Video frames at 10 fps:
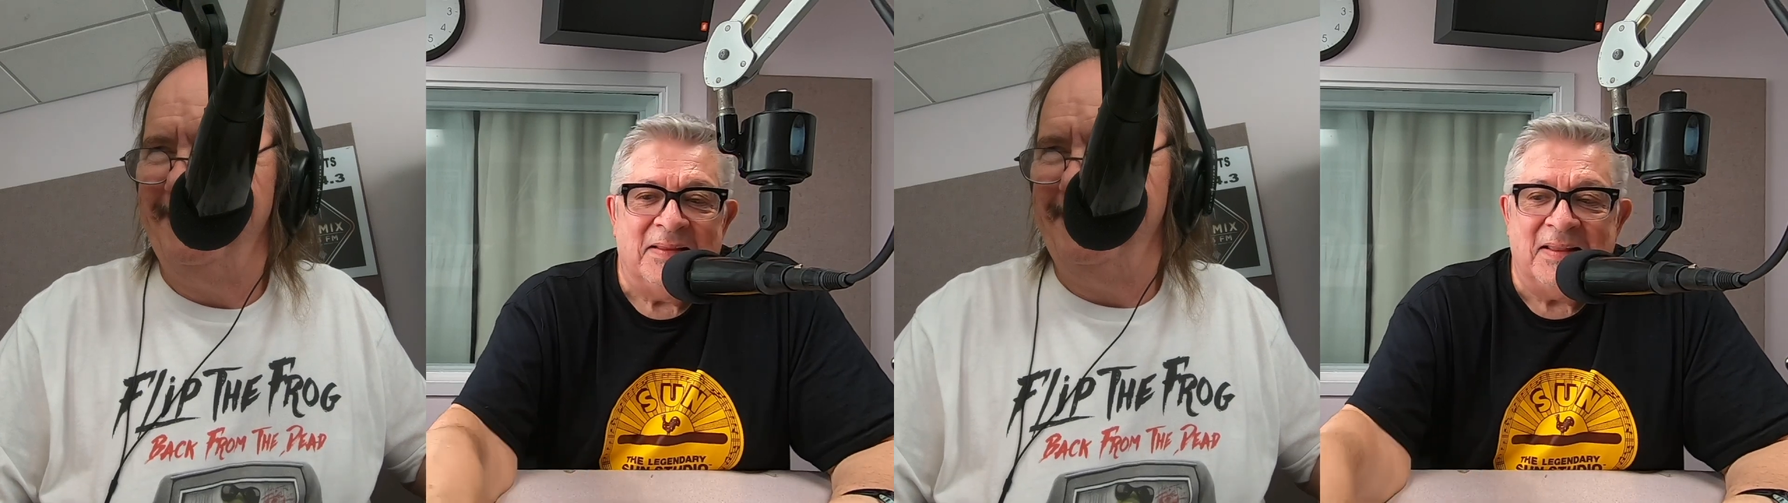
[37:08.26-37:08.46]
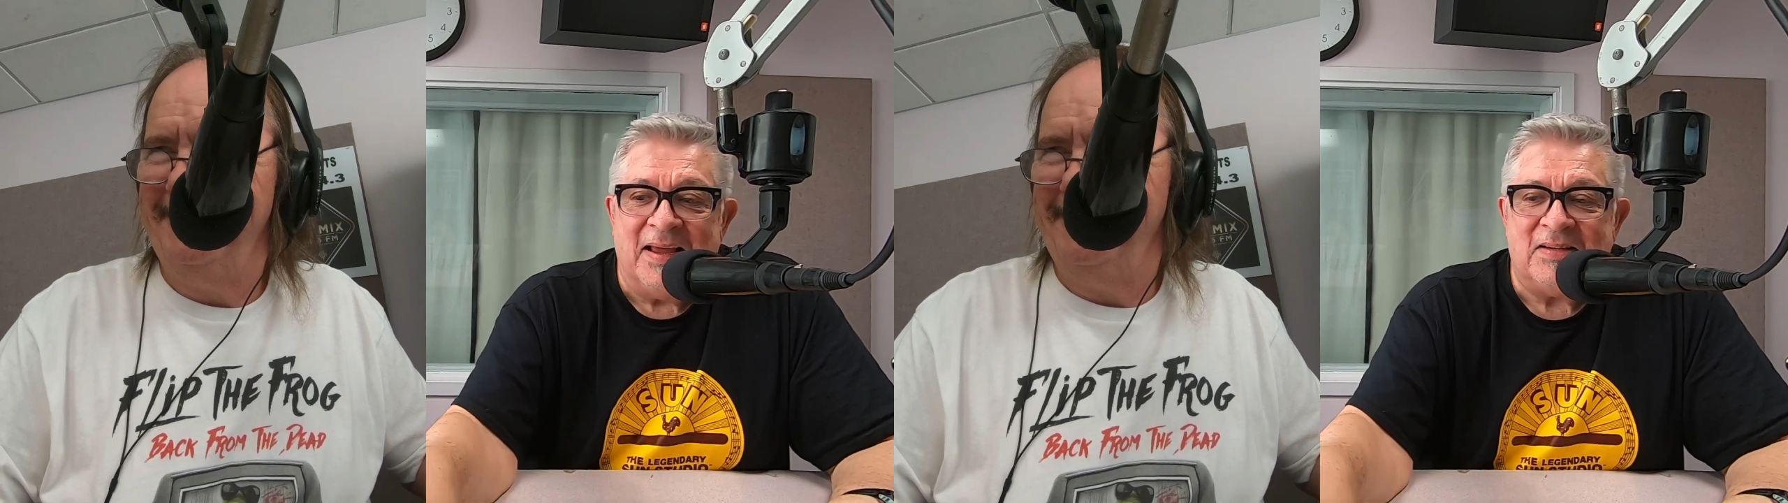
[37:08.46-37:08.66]

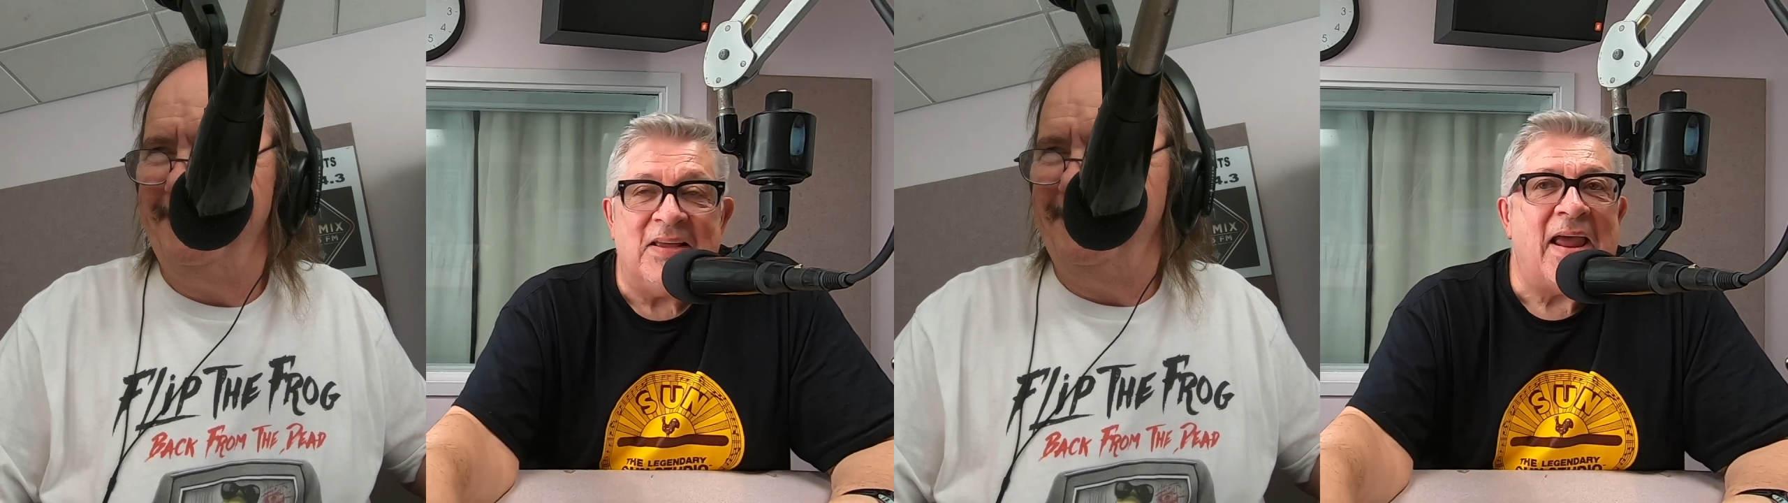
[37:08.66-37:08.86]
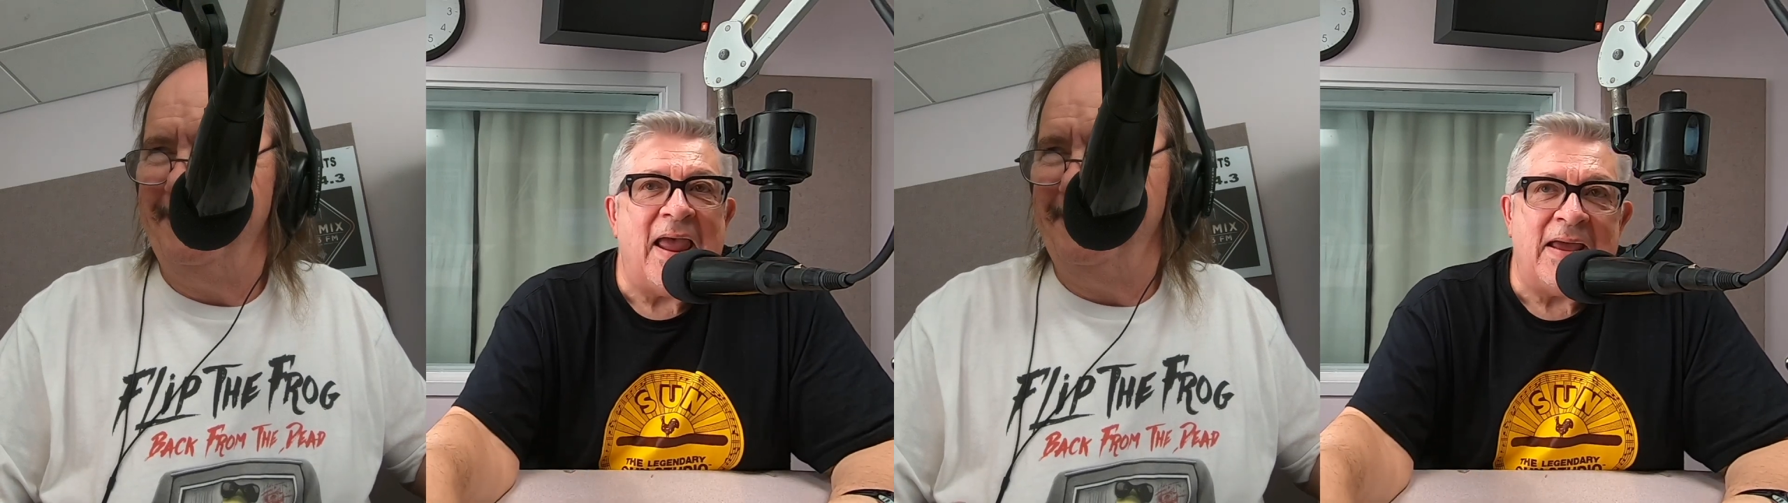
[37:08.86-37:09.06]
the next
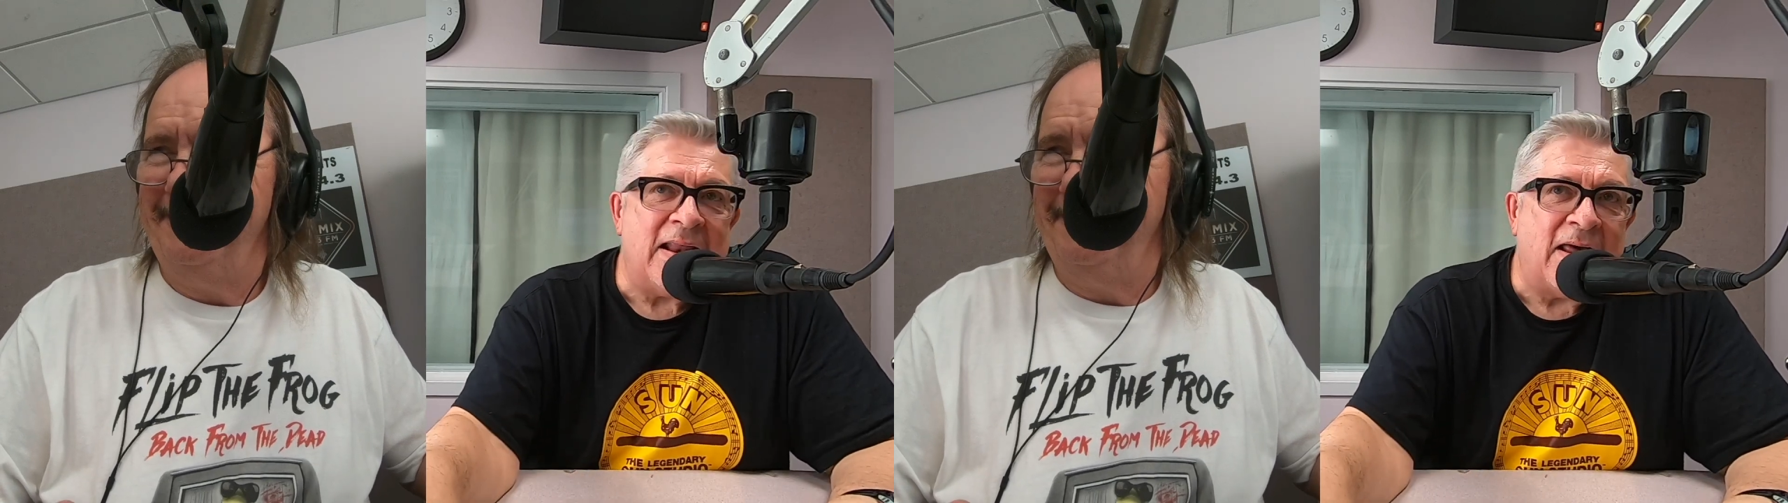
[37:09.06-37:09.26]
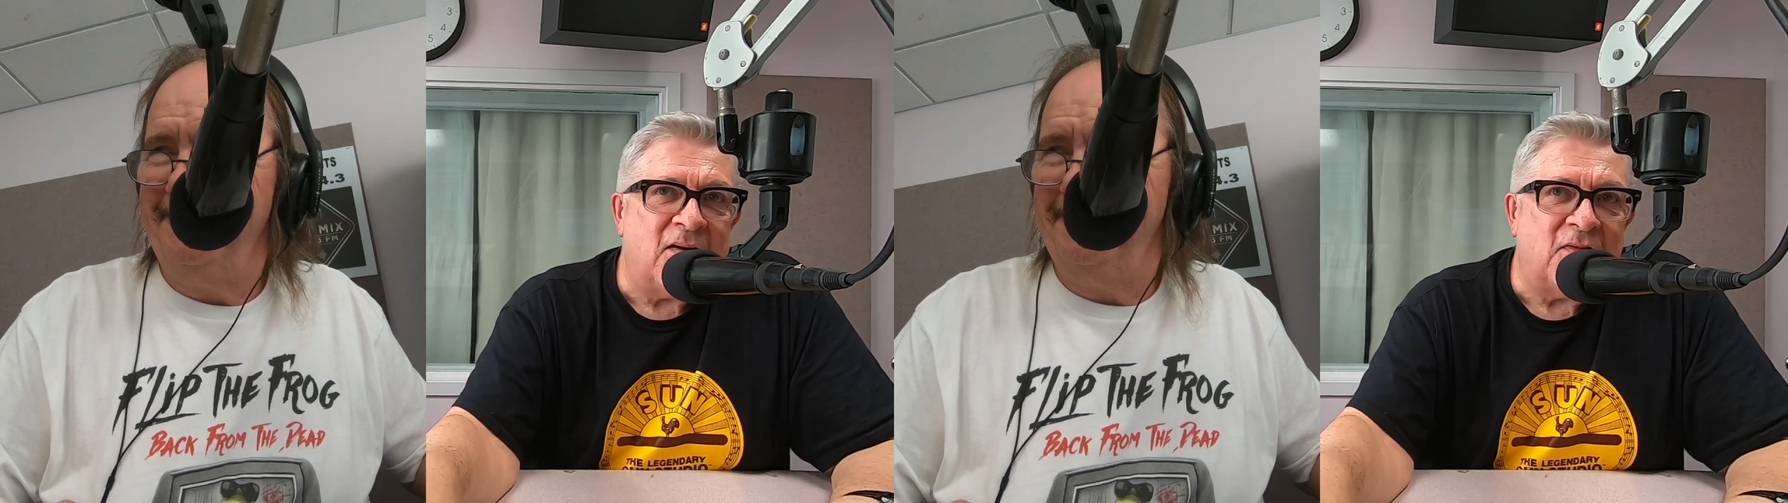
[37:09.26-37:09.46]
day hanging
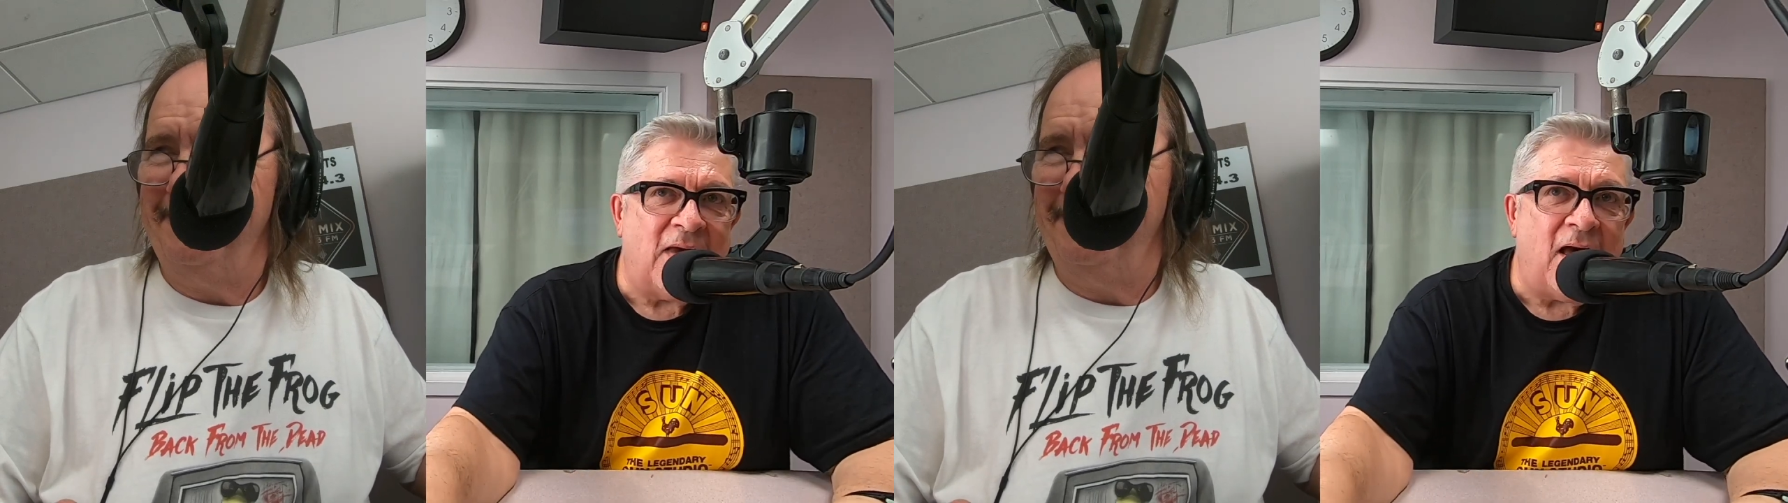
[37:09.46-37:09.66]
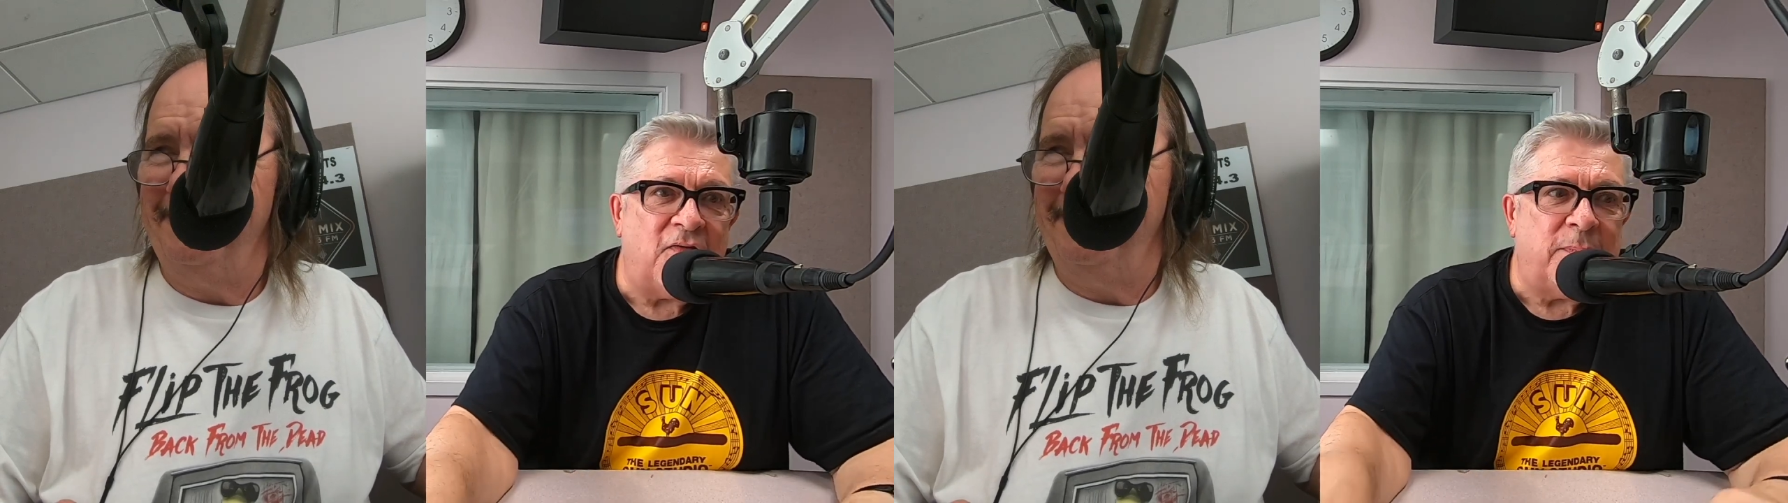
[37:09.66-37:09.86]
out at his
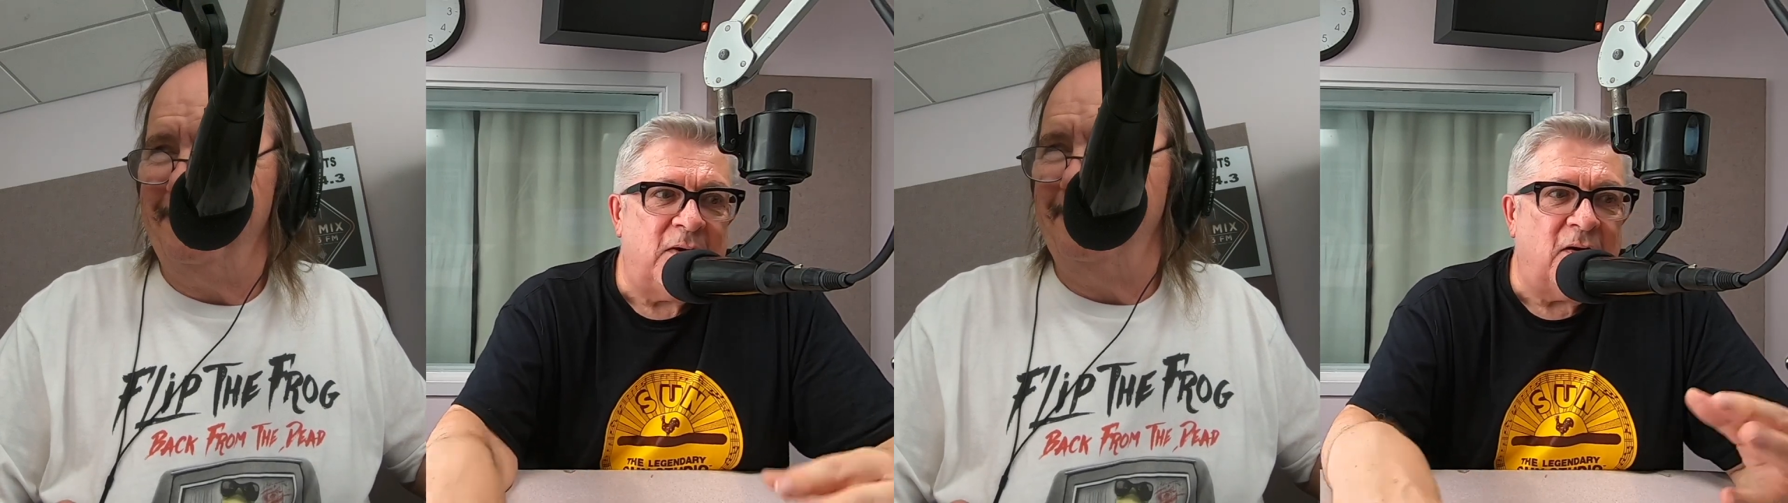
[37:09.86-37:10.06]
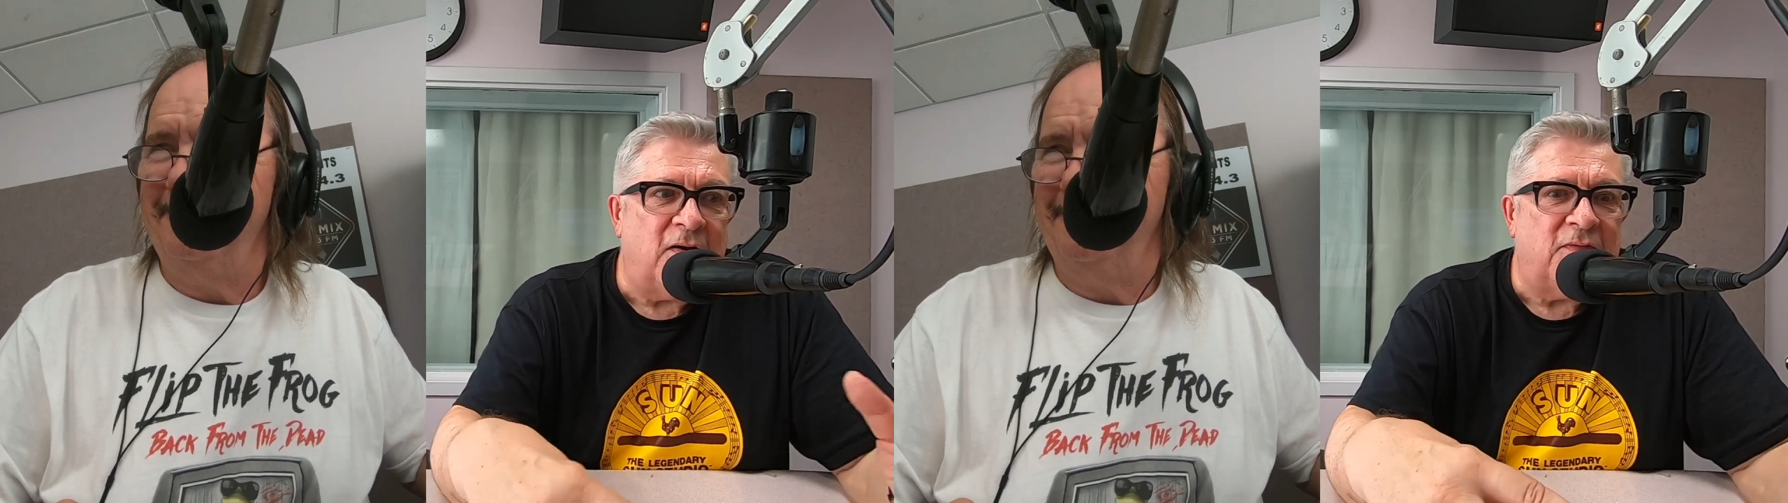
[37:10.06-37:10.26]
house
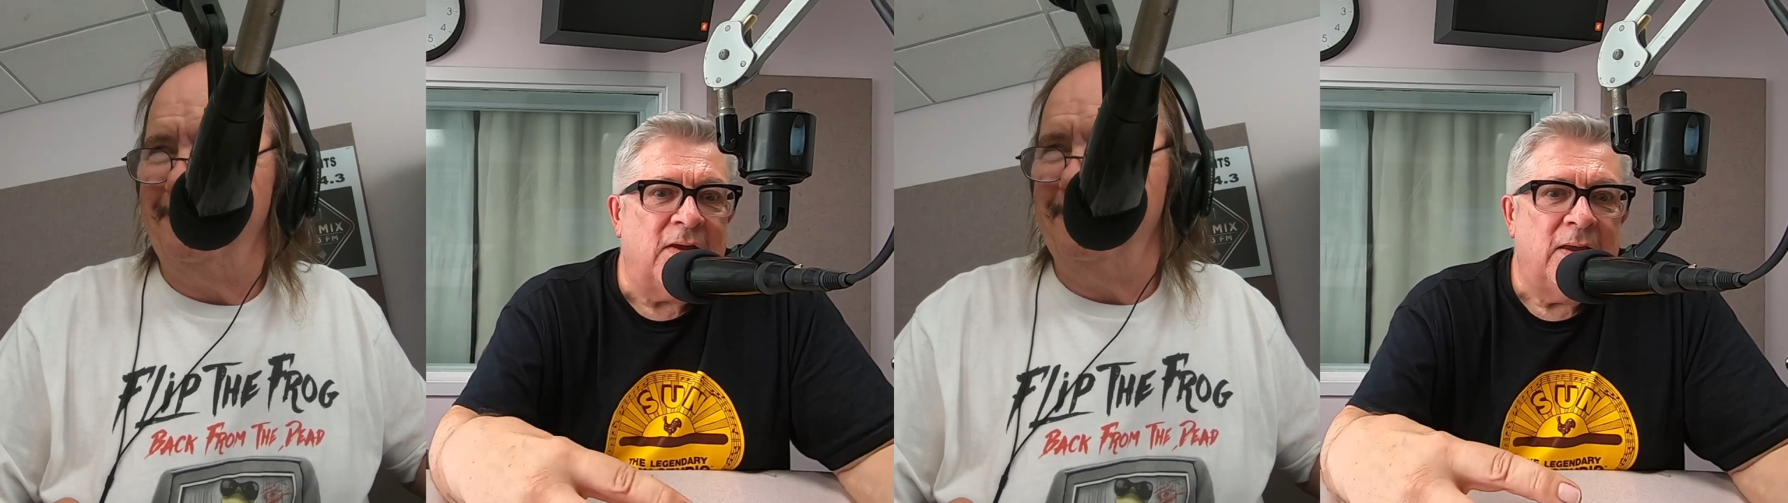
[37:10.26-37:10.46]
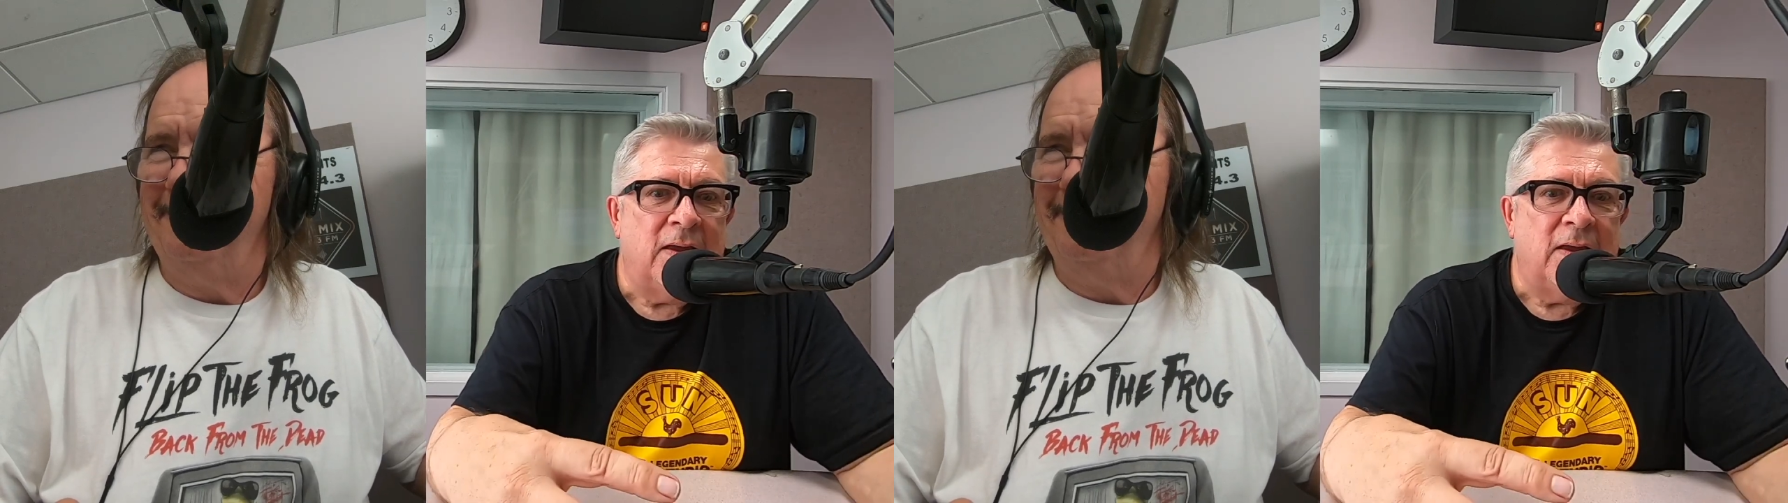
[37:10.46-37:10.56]
because